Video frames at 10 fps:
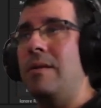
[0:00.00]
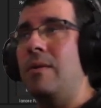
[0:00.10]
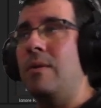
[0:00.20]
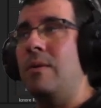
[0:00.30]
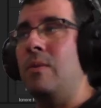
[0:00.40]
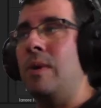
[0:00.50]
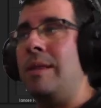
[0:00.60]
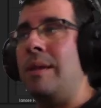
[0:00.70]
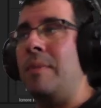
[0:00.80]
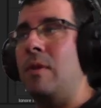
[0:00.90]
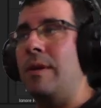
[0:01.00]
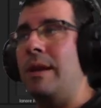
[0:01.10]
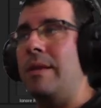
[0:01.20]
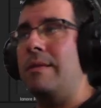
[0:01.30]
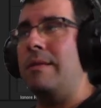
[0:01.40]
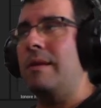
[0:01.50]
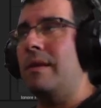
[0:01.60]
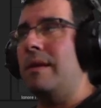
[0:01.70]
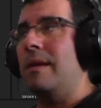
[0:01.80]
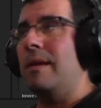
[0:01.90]
what I'm looking at.
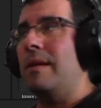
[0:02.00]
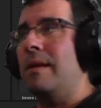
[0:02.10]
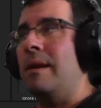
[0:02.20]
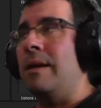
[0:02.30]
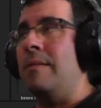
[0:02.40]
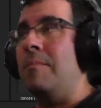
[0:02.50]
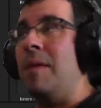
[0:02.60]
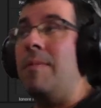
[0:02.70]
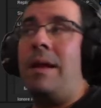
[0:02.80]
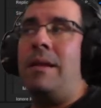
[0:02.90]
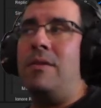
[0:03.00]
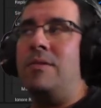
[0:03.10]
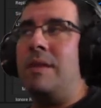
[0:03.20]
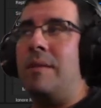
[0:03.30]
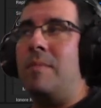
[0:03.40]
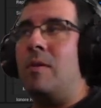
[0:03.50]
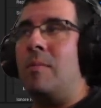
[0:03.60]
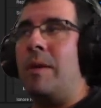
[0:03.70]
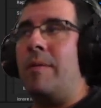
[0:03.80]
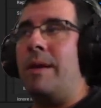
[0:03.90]
And maybe I'll use them, or
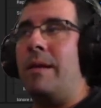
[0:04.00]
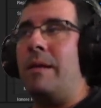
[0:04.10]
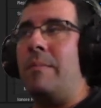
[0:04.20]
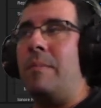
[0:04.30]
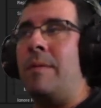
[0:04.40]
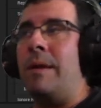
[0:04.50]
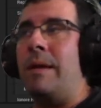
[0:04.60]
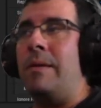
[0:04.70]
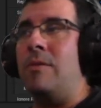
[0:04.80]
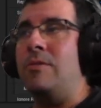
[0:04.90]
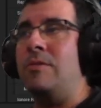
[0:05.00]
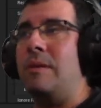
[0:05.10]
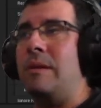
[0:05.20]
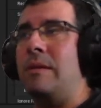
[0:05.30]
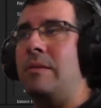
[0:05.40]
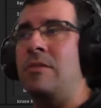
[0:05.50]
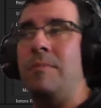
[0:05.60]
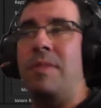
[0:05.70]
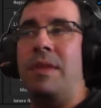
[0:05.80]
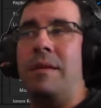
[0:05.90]
maybe I use
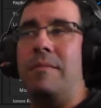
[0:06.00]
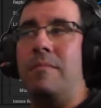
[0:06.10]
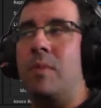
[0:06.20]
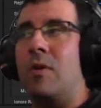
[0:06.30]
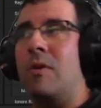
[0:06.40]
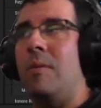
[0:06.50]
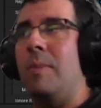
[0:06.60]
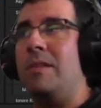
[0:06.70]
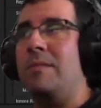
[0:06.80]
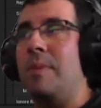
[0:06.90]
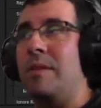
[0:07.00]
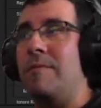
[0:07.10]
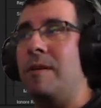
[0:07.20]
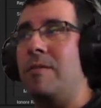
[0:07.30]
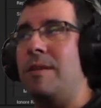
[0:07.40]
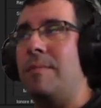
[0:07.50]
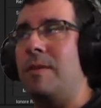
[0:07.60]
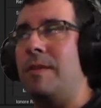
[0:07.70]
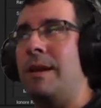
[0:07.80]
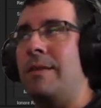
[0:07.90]
something more complex. But of course, I'm
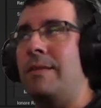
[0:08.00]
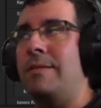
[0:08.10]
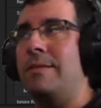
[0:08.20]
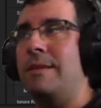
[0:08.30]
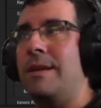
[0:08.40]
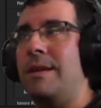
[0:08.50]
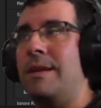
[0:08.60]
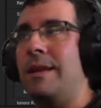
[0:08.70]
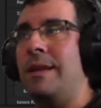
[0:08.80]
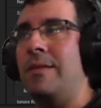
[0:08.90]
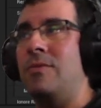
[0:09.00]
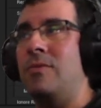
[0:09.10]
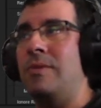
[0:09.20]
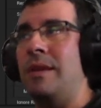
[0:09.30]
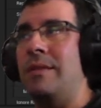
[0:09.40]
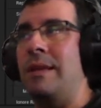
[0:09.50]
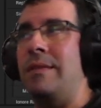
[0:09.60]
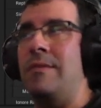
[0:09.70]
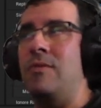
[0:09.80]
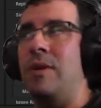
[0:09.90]
not an artist, and I need to take
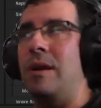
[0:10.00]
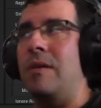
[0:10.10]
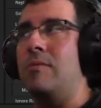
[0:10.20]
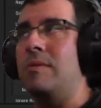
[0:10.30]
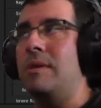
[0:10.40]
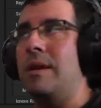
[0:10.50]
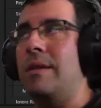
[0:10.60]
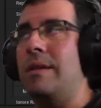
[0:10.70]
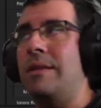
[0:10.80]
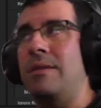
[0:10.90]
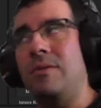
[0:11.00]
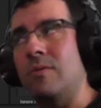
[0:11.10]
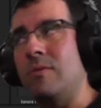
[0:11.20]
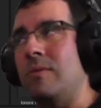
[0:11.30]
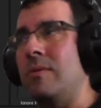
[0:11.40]
that into account. I need to